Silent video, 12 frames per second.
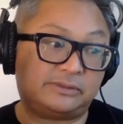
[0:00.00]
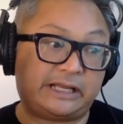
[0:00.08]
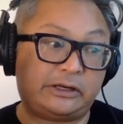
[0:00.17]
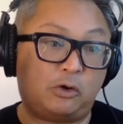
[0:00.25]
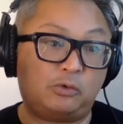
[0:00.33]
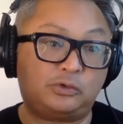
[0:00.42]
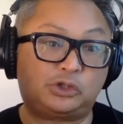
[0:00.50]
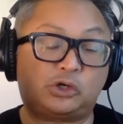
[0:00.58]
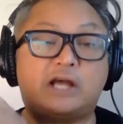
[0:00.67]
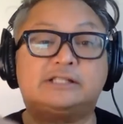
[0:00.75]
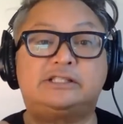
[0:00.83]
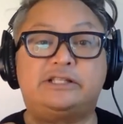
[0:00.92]
they don't
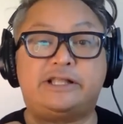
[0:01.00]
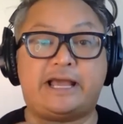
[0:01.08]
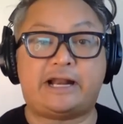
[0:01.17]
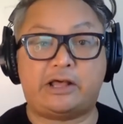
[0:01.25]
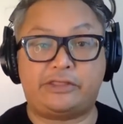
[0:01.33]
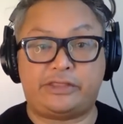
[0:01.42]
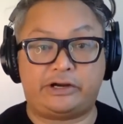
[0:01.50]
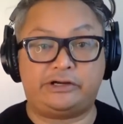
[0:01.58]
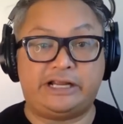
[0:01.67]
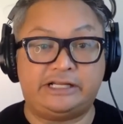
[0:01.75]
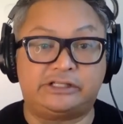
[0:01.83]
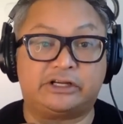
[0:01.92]
trust that their
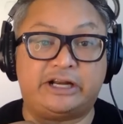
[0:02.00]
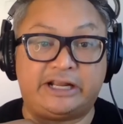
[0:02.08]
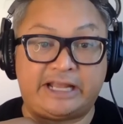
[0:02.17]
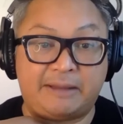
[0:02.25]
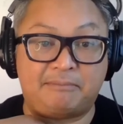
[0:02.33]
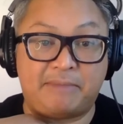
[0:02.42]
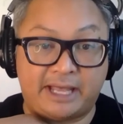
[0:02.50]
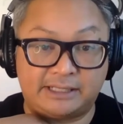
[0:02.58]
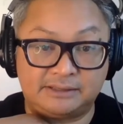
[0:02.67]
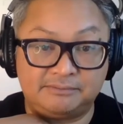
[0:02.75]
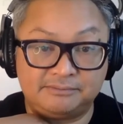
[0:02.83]
needs are going to get met.